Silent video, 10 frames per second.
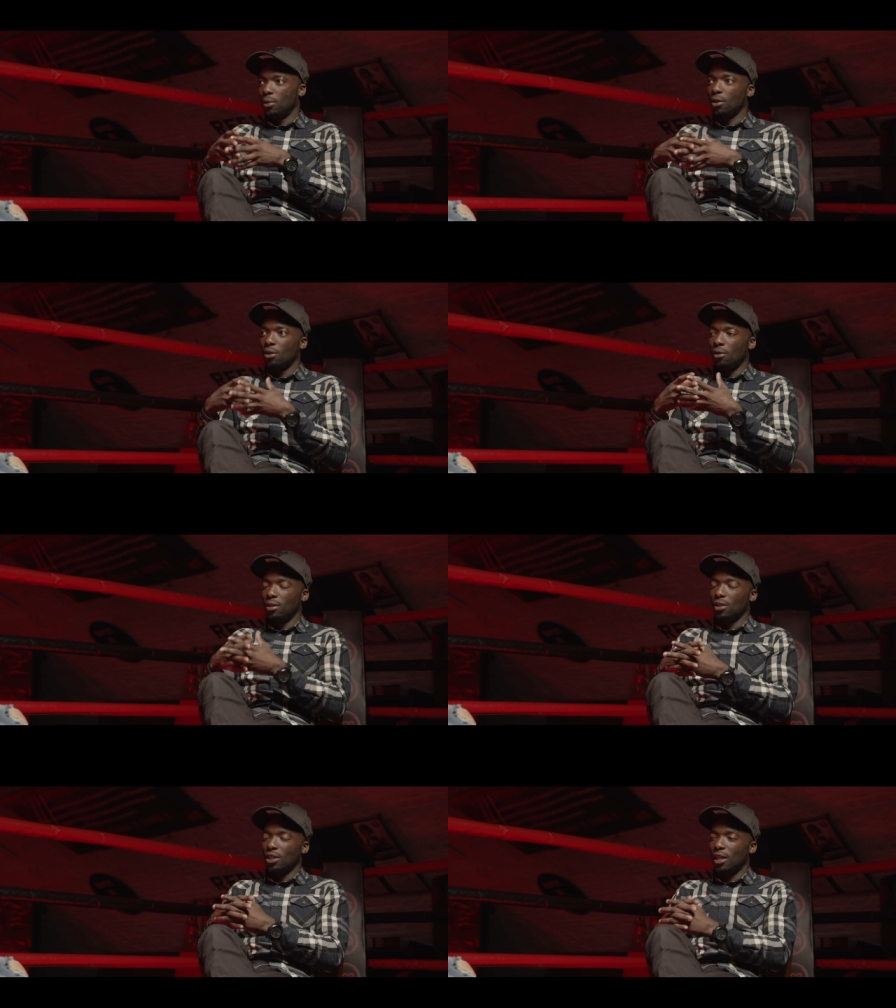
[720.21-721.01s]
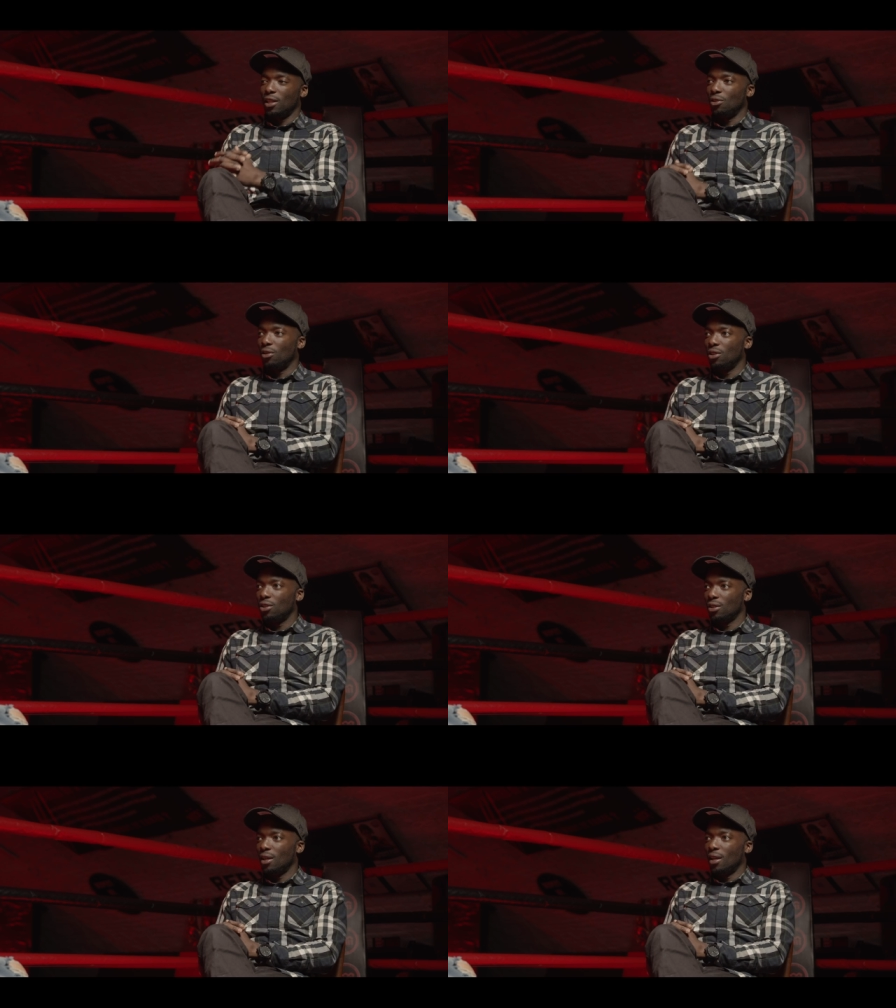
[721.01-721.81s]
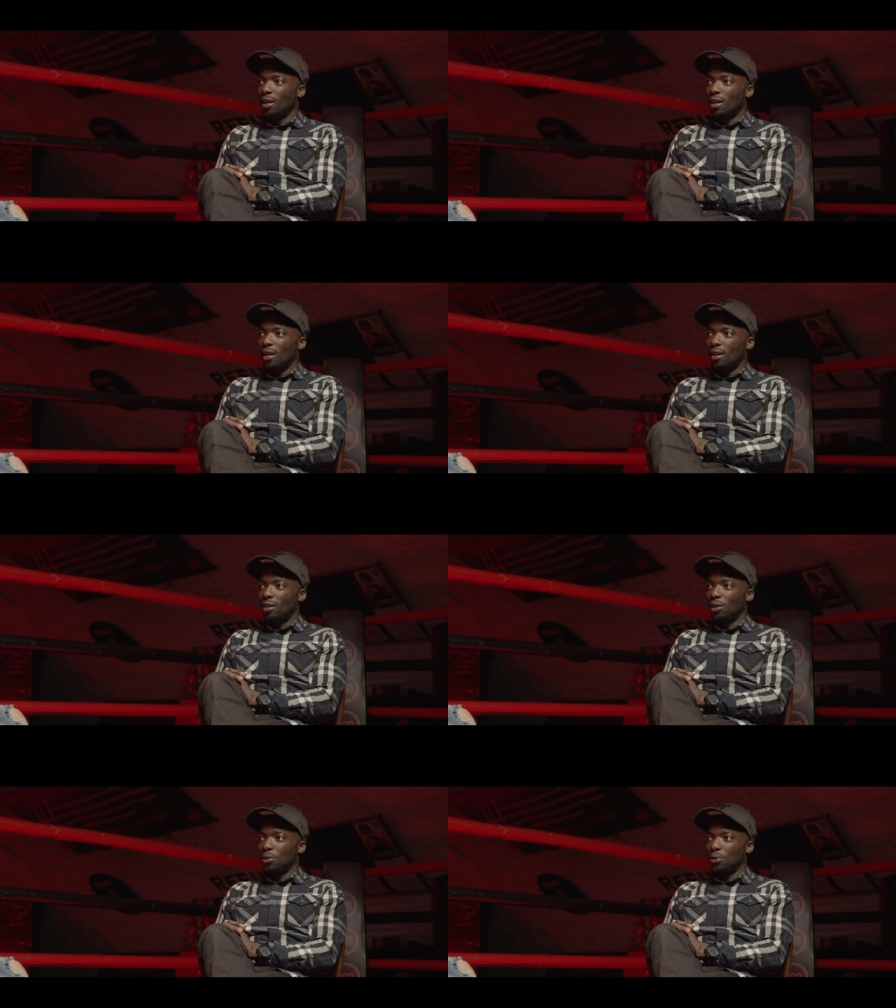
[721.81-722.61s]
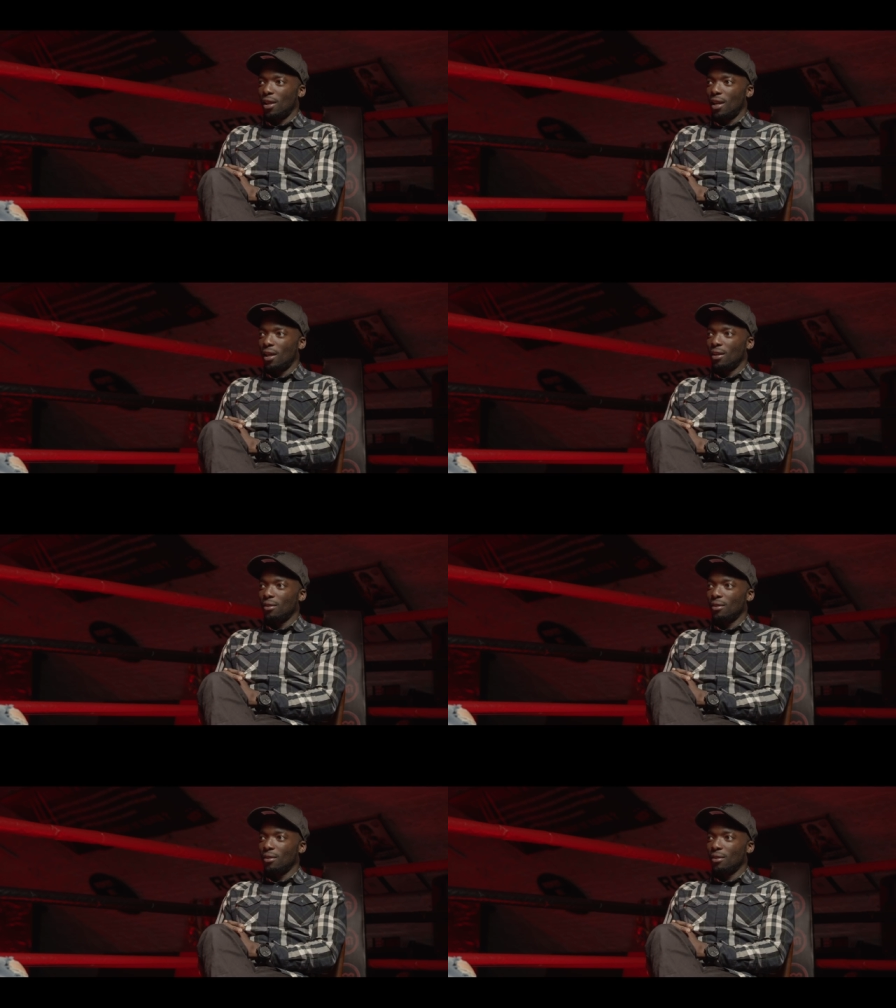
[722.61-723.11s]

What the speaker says: where they go and they're sharing their knowledge. And I was there